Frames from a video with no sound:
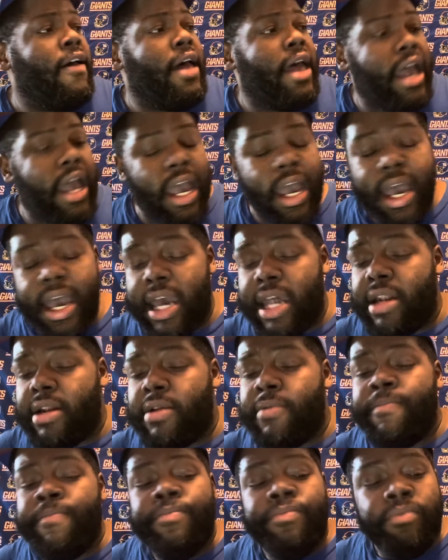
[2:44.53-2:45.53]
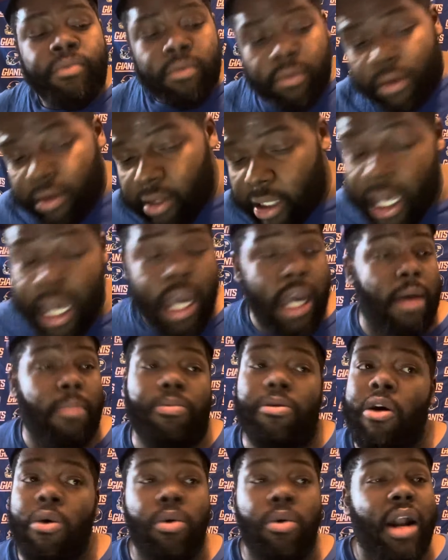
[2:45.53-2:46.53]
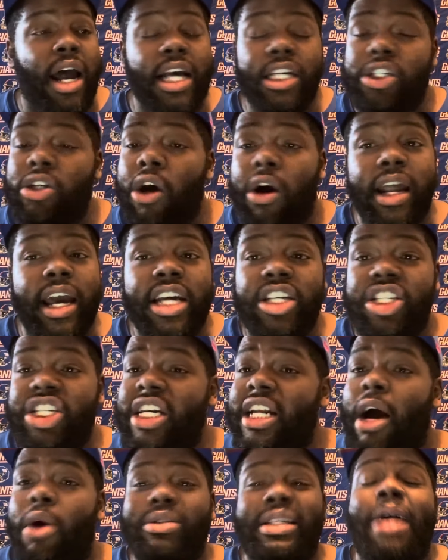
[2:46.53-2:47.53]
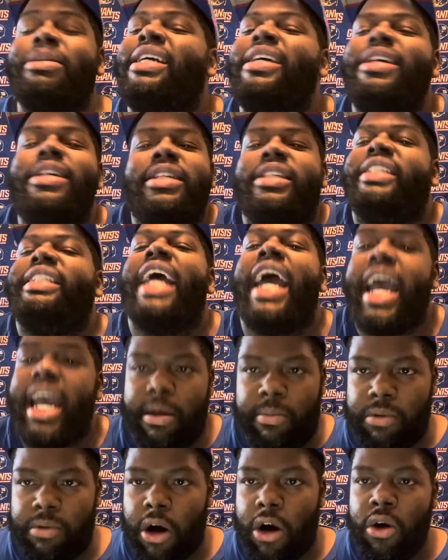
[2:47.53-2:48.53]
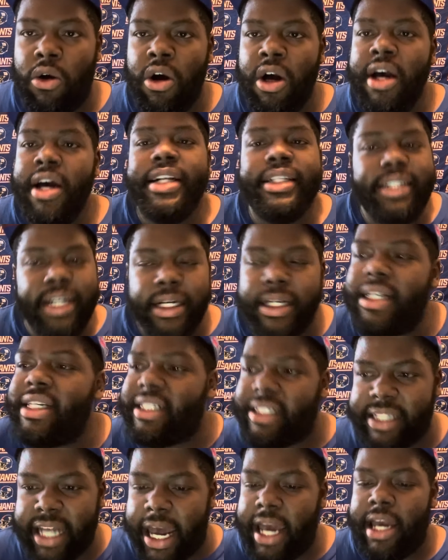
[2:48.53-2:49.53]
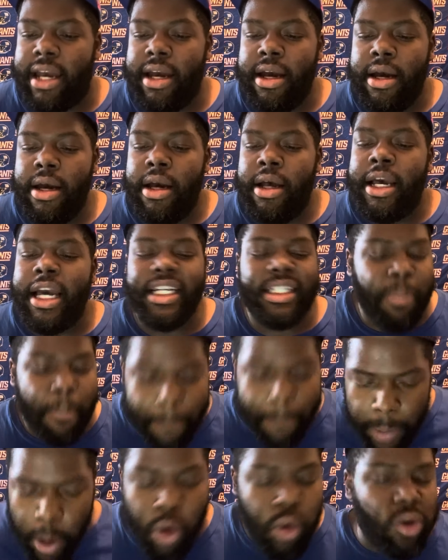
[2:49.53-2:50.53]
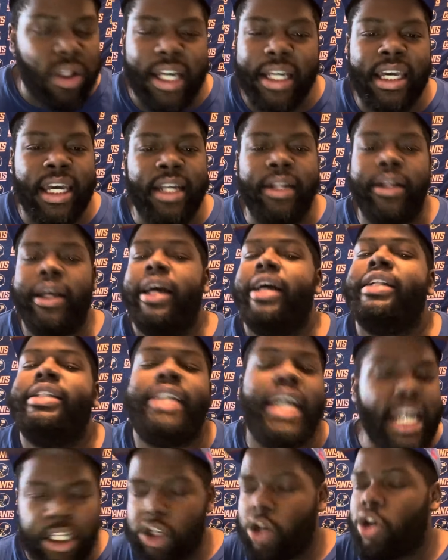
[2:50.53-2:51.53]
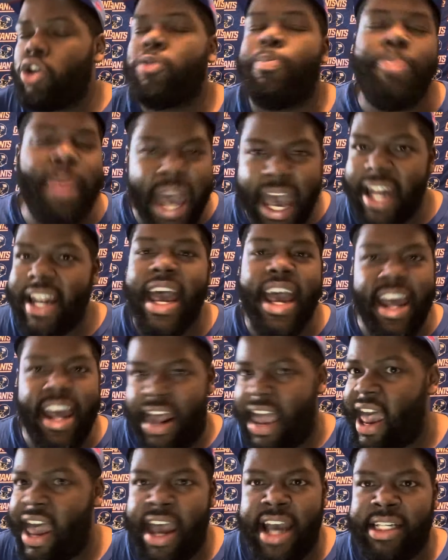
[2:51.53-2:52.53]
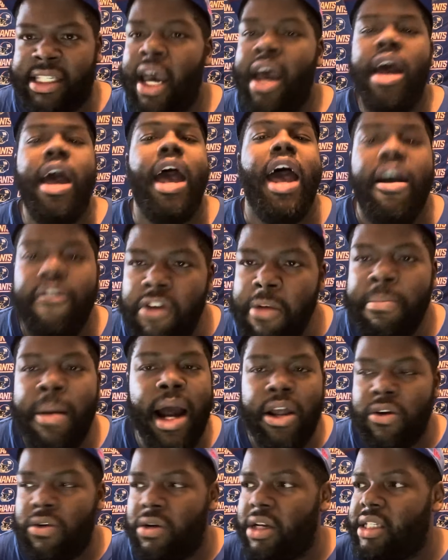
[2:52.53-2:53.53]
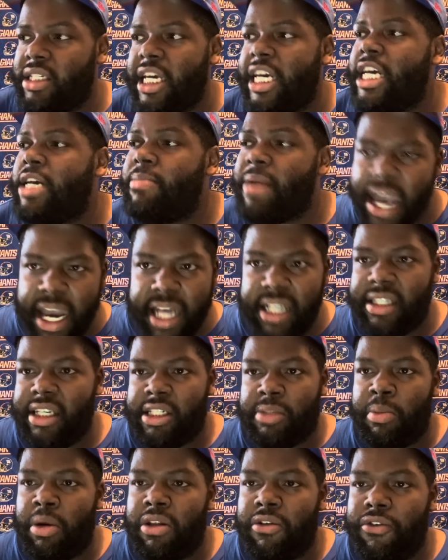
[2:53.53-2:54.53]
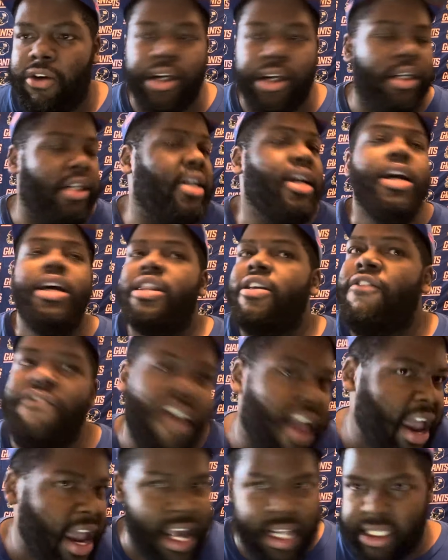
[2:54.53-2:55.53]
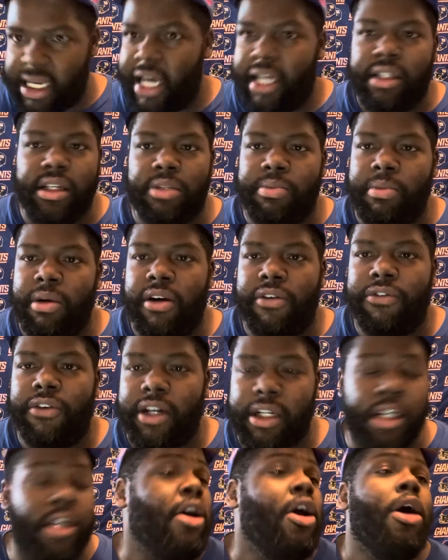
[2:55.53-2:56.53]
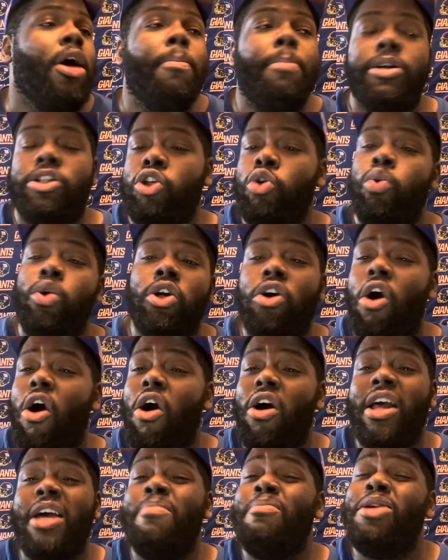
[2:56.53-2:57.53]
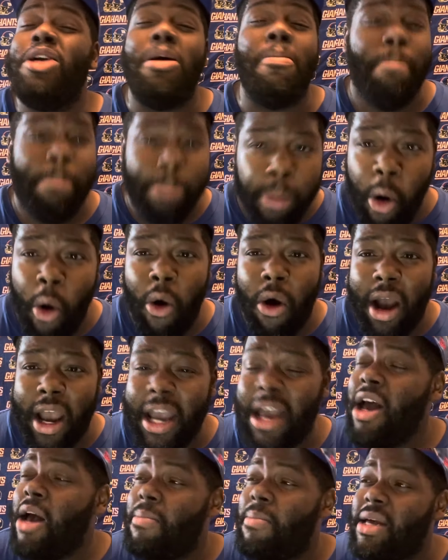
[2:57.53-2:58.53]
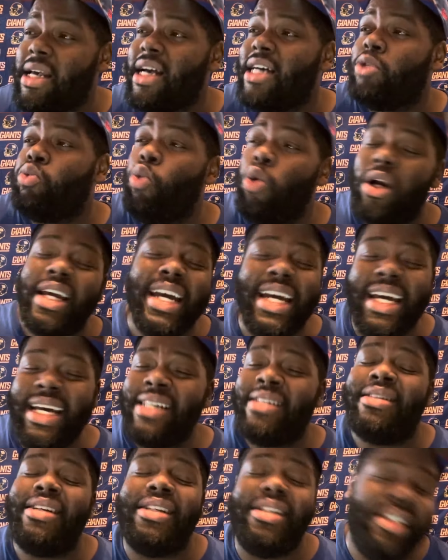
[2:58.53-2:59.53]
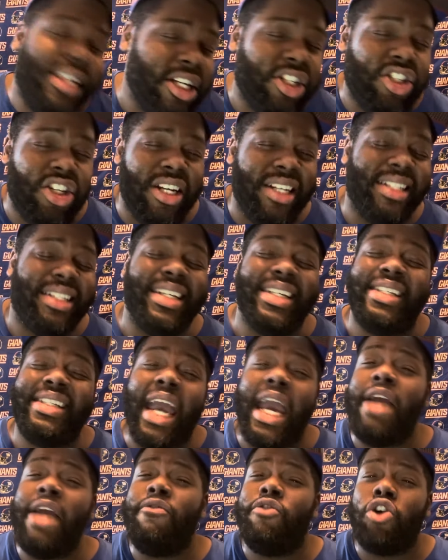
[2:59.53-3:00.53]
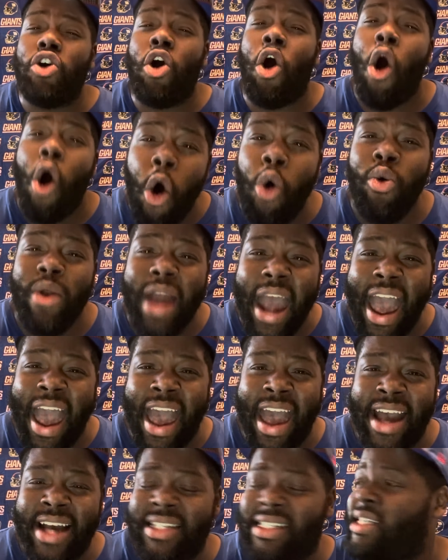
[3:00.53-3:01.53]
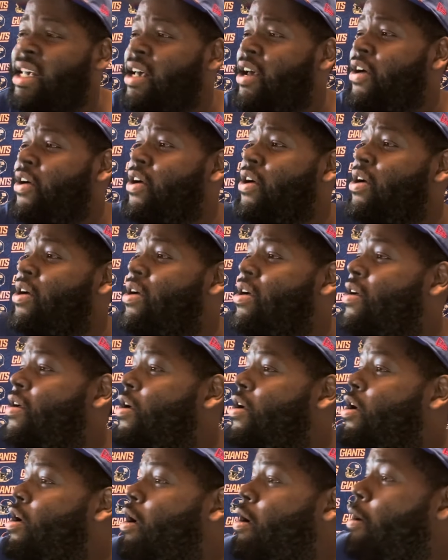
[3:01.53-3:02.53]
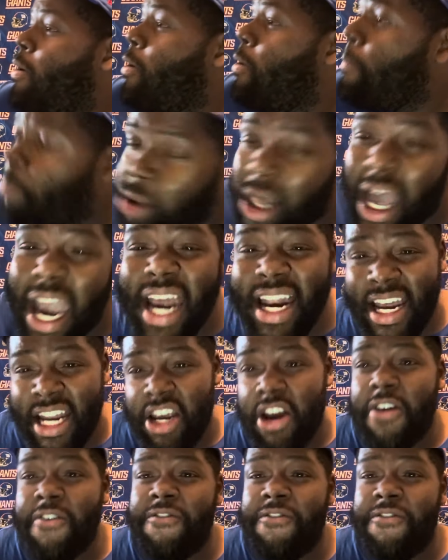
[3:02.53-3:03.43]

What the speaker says: And yeah, bro, when I saw that shit, I was out to this day, bro. To this day. It's bootlicking teacher's pet head ass. Everybody on the team hates this motherfucker. The fans hate this motherfucker. But you want to call him your boy because one of his decisions to save your own ass played in your